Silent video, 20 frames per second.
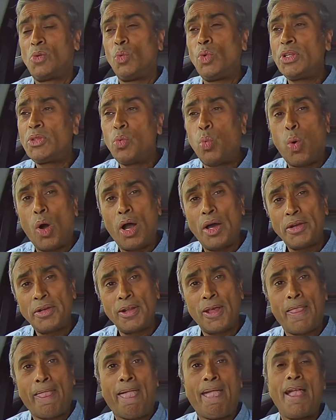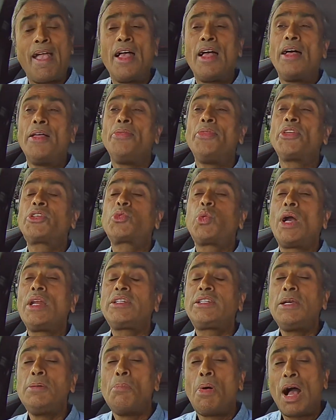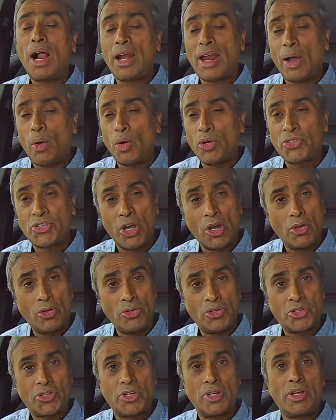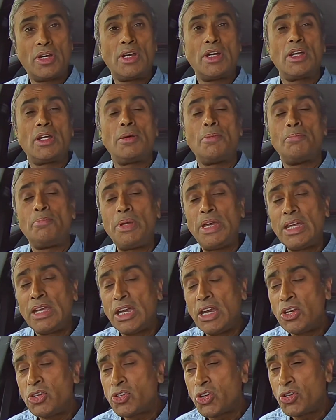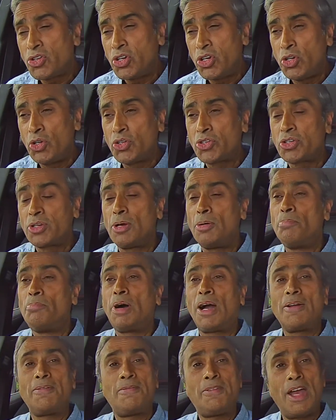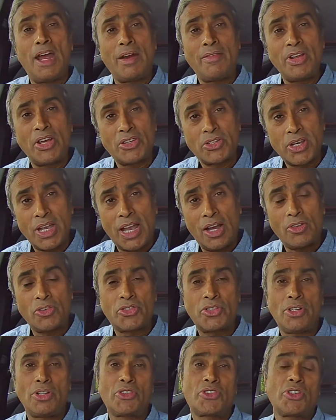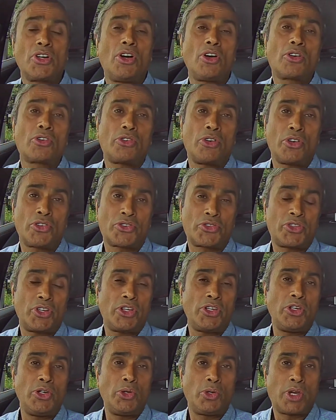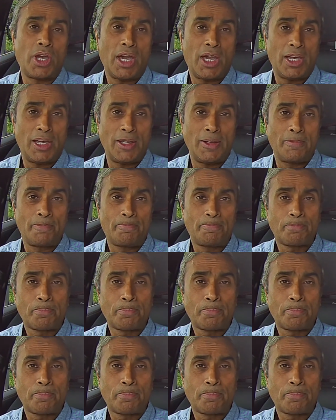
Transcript: with one, the twenty mile an hour zones being introduced by various councils across the U K.